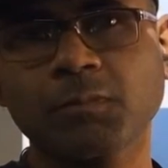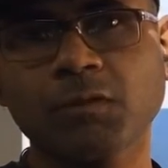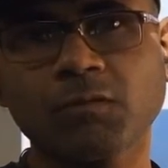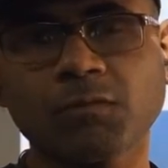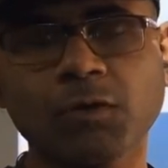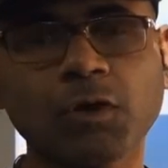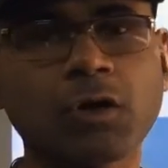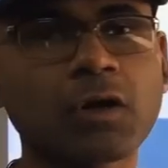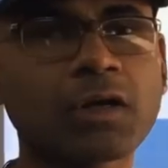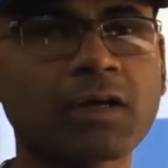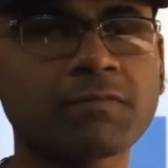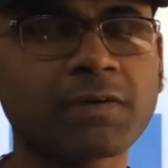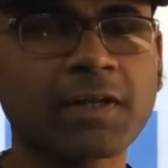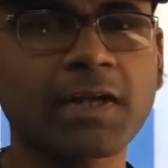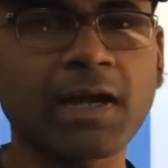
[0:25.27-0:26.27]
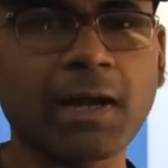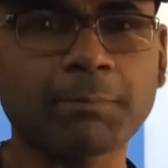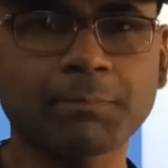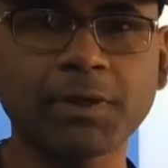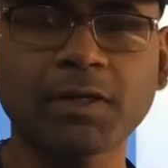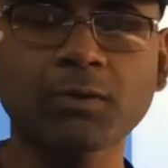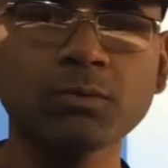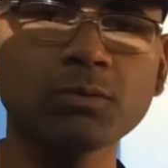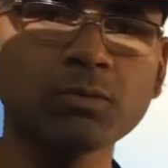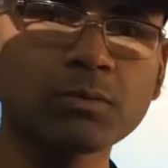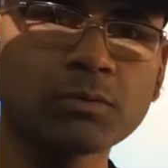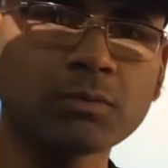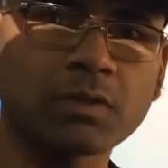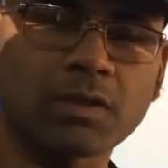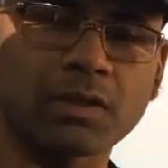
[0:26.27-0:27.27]
we all are very happy to
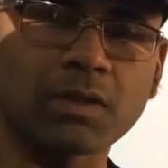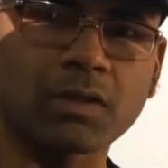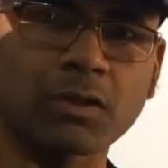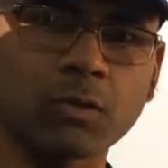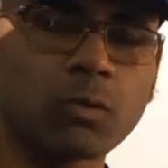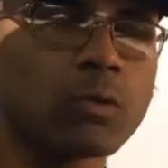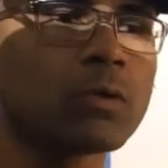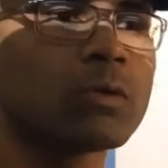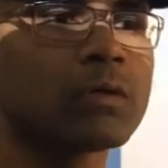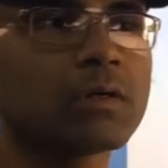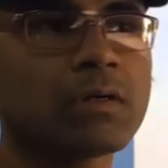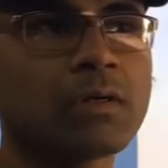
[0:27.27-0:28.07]
know